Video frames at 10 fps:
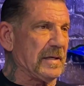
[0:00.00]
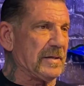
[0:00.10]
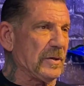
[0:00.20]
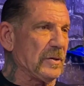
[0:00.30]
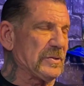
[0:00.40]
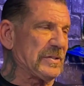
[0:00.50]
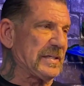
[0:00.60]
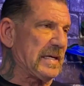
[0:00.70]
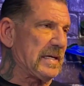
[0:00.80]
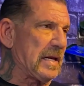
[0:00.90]
indulges
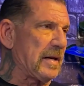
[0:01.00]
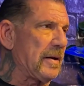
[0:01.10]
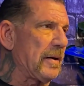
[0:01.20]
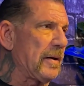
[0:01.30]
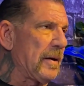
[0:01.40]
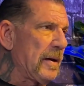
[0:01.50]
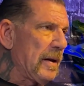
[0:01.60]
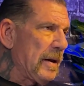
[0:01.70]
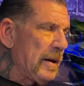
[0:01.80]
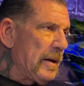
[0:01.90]
in,
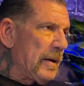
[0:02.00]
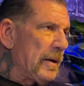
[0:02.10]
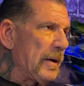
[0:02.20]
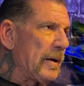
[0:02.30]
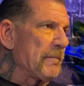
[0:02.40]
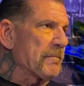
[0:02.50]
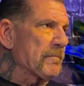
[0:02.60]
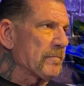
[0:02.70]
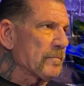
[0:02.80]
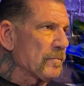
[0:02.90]
and
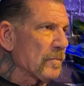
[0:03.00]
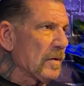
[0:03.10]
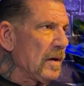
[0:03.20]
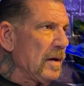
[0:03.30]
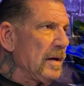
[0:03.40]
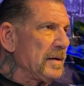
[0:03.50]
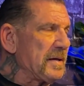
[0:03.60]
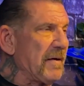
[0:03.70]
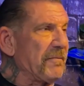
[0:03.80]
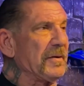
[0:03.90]

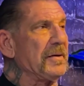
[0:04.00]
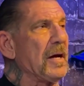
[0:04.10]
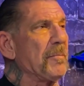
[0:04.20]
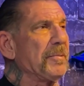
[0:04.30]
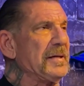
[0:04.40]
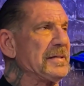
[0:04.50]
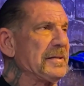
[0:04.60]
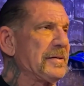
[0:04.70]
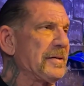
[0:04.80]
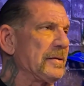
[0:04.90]
definitely not pleasing
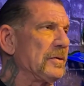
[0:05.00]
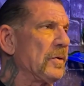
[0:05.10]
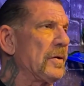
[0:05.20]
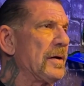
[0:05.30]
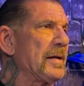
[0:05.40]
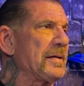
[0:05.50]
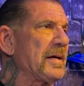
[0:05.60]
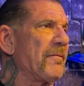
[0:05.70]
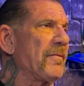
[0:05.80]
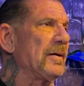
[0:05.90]
to the Lord, and
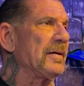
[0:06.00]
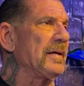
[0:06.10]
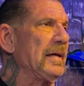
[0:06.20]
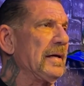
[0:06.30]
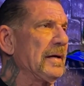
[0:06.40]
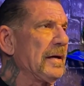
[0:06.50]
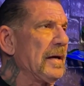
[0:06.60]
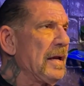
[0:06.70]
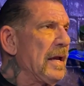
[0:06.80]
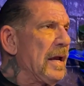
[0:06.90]
definitely
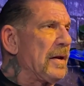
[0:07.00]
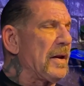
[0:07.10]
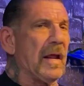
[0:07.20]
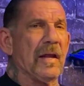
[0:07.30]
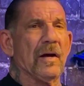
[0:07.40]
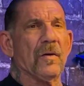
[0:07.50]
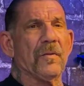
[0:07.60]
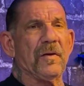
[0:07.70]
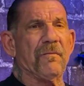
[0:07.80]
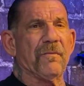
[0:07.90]
not
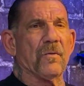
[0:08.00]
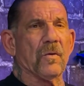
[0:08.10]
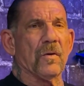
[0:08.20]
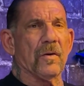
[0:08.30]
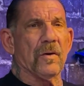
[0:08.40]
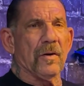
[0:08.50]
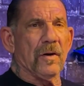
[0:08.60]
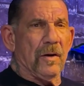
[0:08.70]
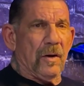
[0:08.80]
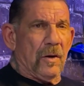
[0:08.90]
healthy for
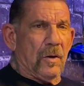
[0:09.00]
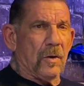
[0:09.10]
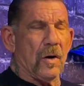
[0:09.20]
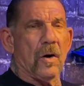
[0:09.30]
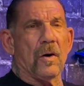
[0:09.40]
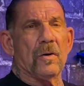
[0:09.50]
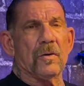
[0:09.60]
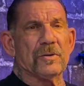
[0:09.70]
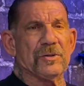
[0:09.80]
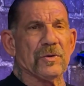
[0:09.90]
her heart,
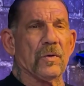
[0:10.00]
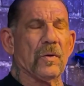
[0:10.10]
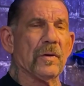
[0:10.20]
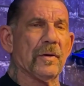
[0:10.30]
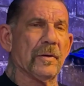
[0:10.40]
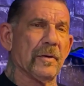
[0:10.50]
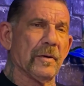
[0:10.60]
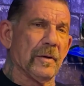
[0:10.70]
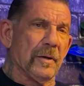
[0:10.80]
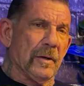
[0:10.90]
her soul,
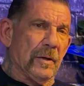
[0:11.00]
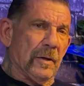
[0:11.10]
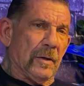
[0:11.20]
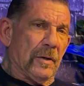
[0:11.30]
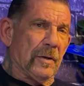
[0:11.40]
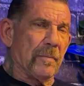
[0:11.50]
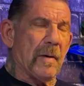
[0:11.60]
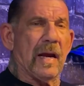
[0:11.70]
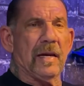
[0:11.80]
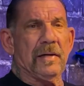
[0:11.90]
her
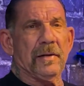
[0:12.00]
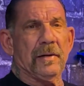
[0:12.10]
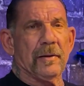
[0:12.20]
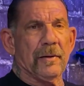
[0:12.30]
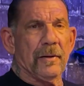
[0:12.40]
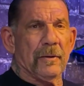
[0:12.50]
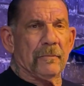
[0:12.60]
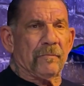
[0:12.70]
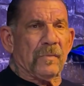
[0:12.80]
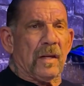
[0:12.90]
mind.
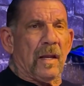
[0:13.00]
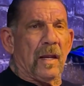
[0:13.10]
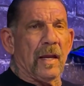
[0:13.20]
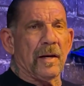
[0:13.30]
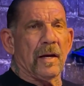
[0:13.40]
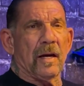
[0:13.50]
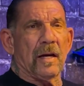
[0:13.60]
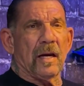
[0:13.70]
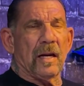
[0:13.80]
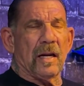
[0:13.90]
And
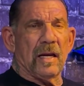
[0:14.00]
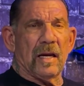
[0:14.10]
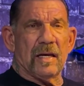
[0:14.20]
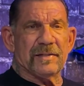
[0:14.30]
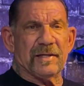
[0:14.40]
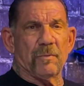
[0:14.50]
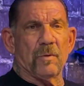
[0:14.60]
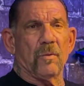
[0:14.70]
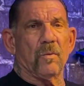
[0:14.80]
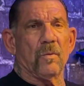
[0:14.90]
I said,
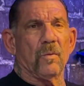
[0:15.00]
"Well,